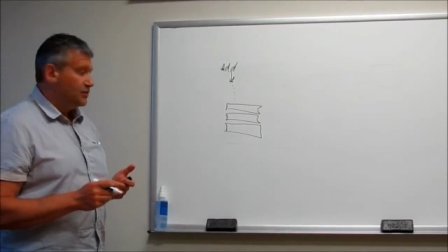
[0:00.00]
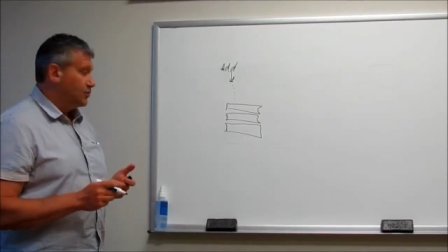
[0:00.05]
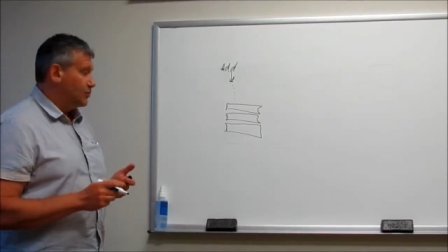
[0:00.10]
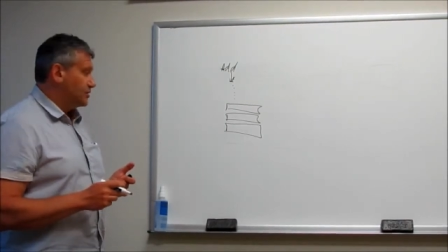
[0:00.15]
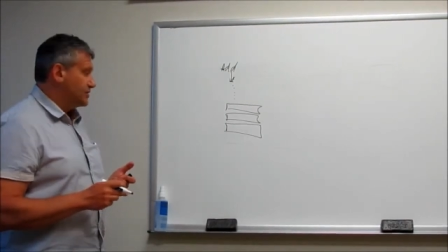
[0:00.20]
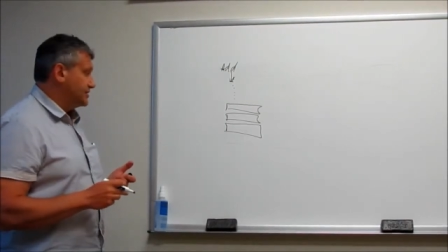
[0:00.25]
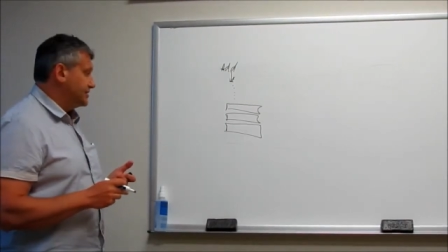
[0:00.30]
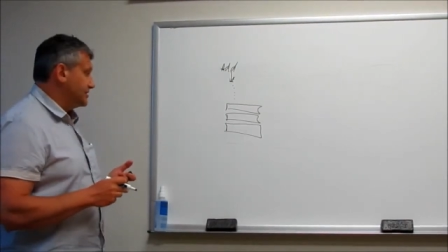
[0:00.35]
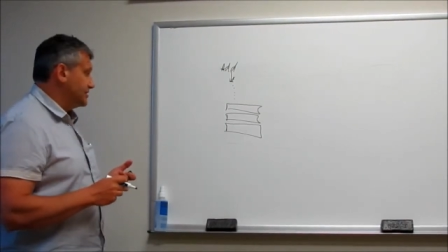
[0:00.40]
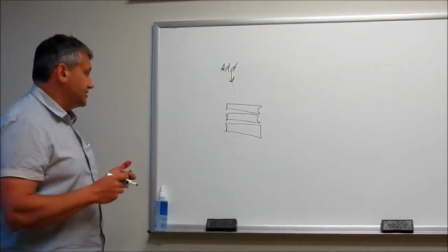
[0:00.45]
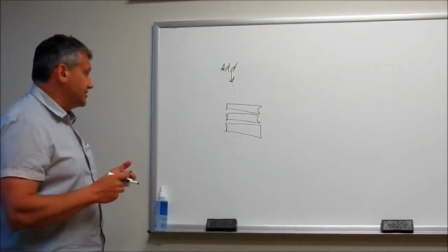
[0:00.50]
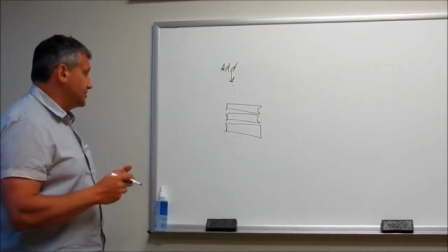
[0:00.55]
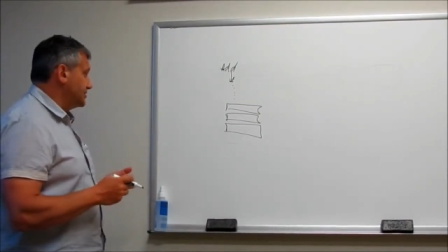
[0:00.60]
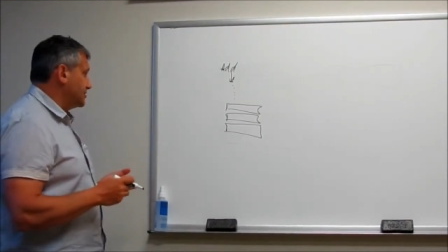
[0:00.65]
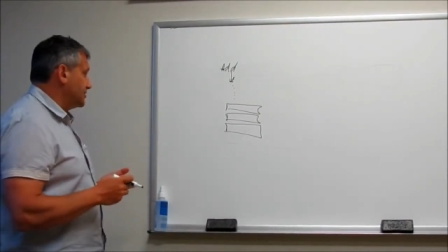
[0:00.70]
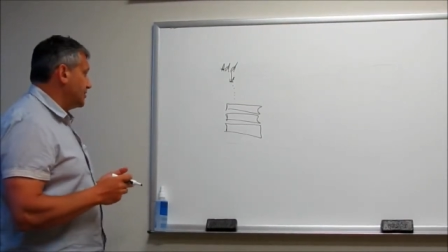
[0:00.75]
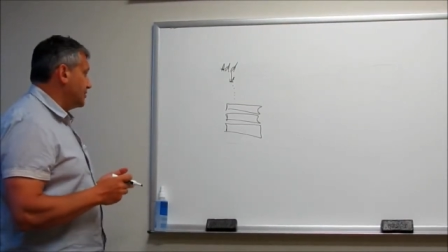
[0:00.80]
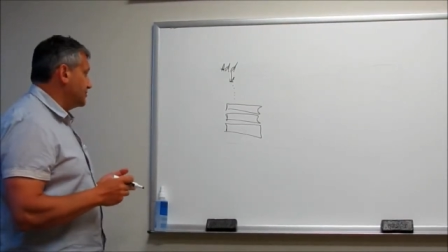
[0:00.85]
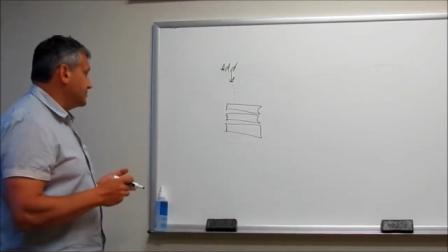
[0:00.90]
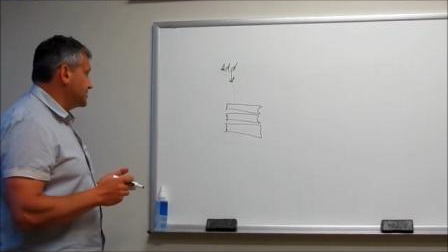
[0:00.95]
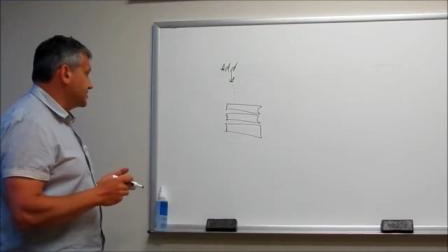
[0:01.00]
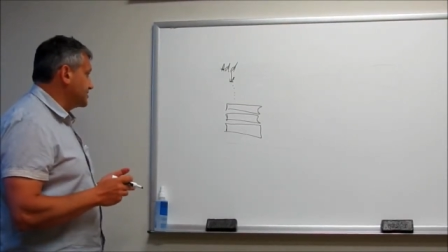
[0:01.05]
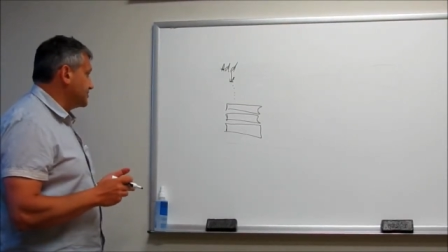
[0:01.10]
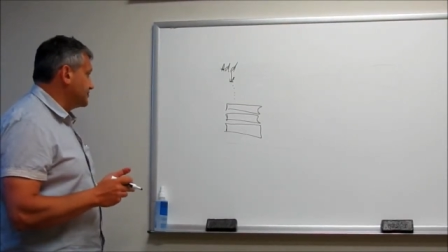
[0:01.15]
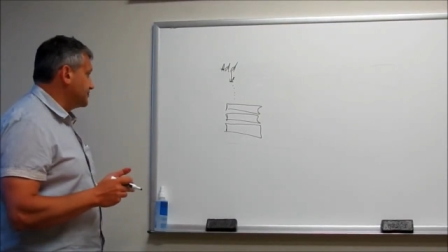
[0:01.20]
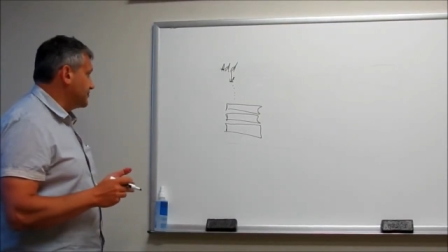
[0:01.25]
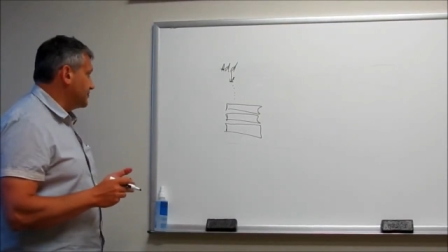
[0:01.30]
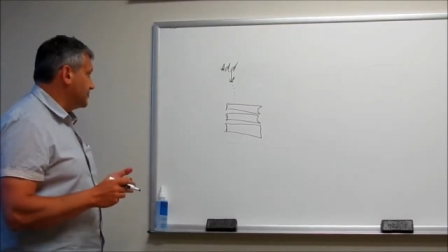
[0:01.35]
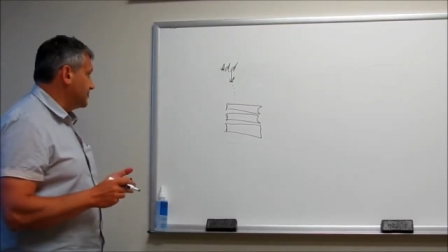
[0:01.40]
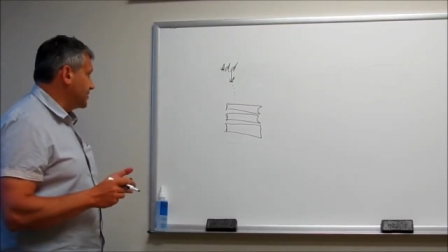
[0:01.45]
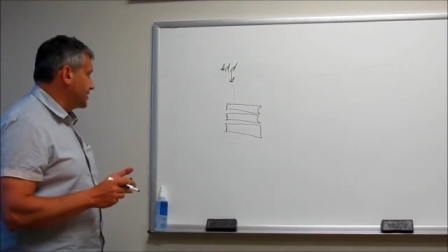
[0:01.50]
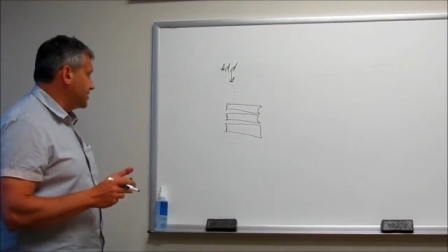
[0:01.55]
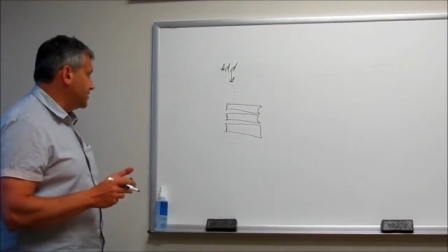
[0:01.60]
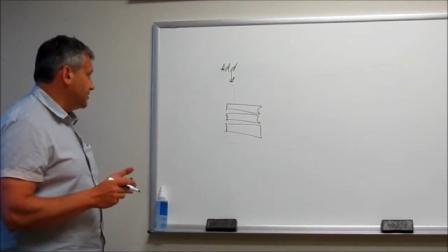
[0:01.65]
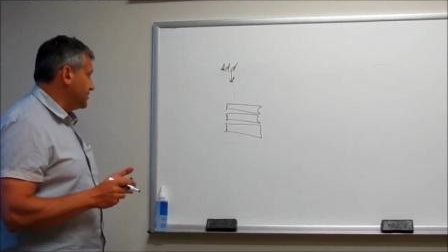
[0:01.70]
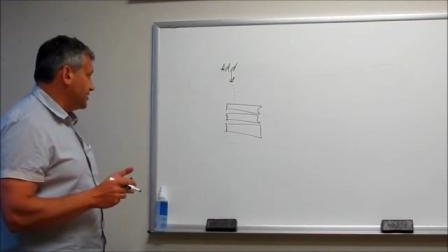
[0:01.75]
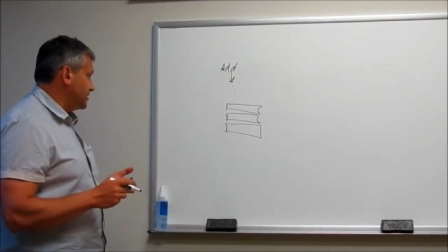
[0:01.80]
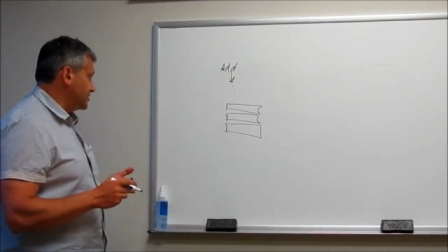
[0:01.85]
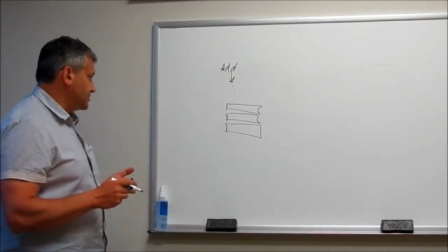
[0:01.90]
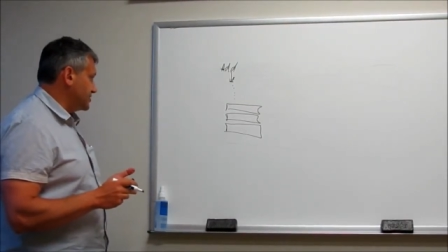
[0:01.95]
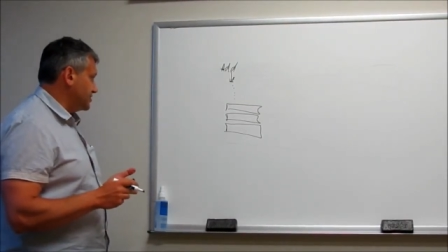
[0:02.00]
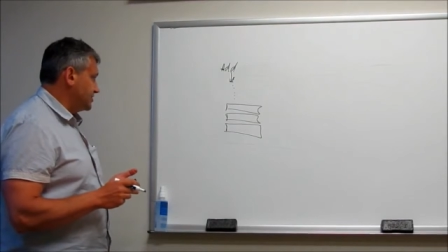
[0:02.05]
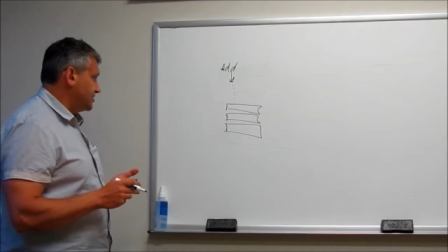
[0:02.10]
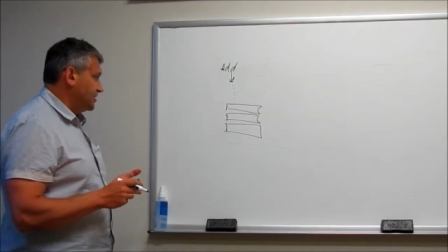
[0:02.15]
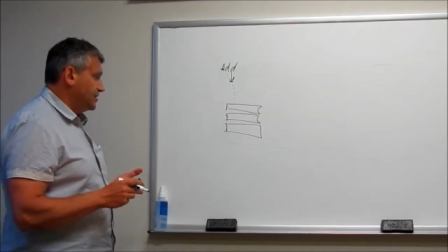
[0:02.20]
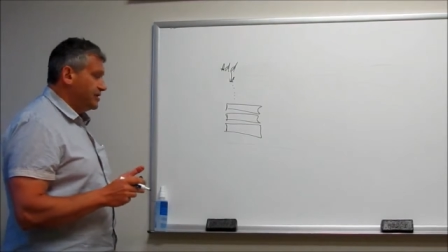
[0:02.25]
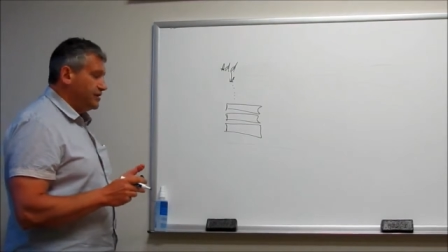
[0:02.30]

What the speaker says: or delete objects from a collection,